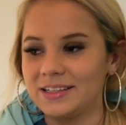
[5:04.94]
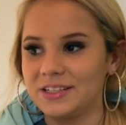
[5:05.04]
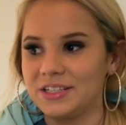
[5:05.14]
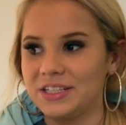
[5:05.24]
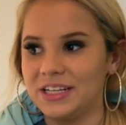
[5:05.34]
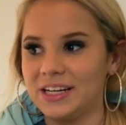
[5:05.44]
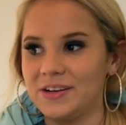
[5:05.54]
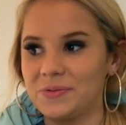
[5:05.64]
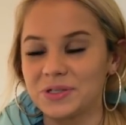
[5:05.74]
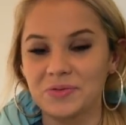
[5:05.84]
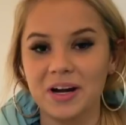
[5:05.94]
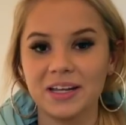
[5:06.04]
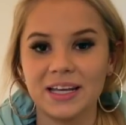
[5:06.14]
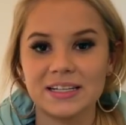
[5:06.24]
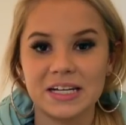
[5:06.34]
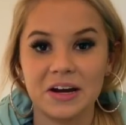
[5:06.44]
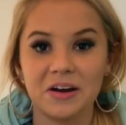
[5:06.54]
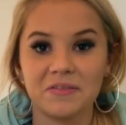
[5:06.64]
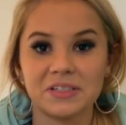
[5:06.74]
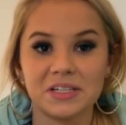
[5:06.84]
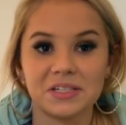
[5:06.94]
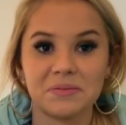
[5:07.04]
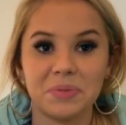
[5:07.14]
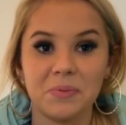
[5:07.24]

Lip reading: She was running the entire conversation.